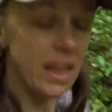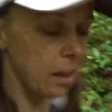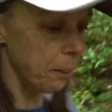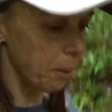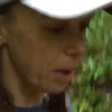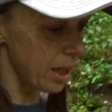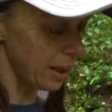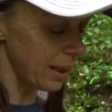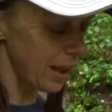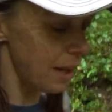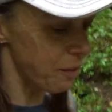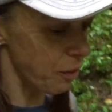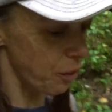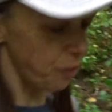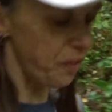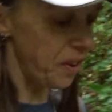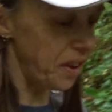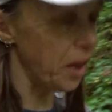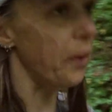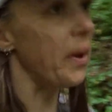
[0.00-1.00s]
I'm going to leave this
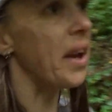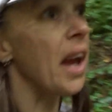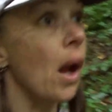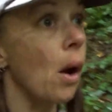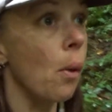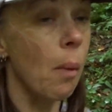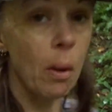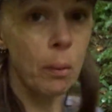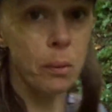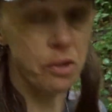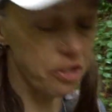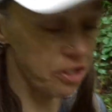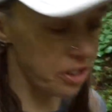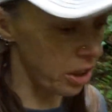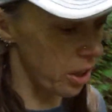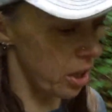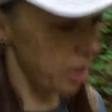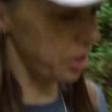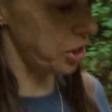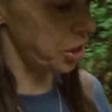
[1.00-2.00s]
video here while we're
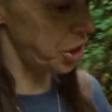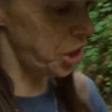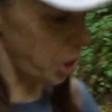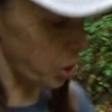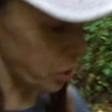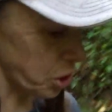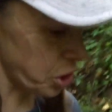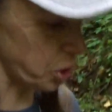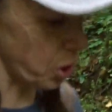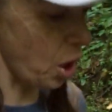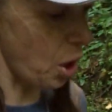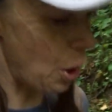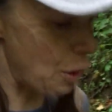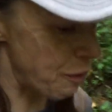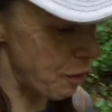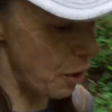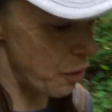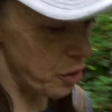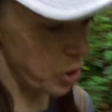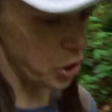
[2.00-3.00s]
still under the shelter of
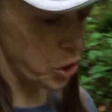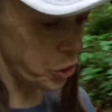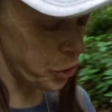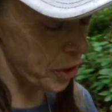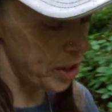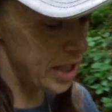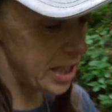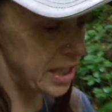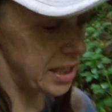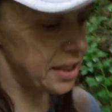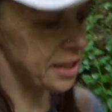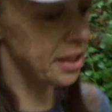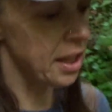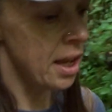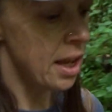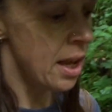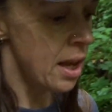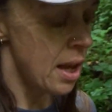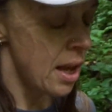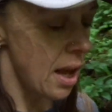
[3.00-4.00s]
the trees.
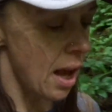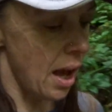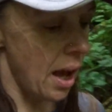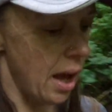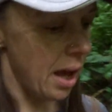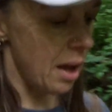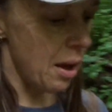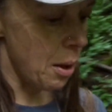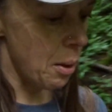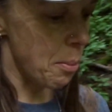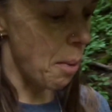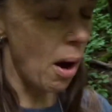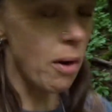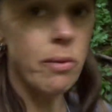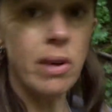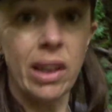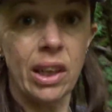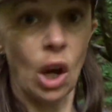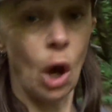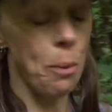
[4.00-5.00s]
I
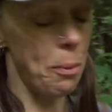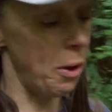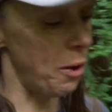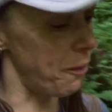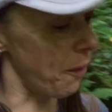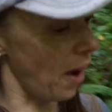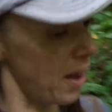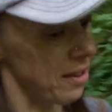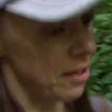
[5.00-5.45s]
really hope you guys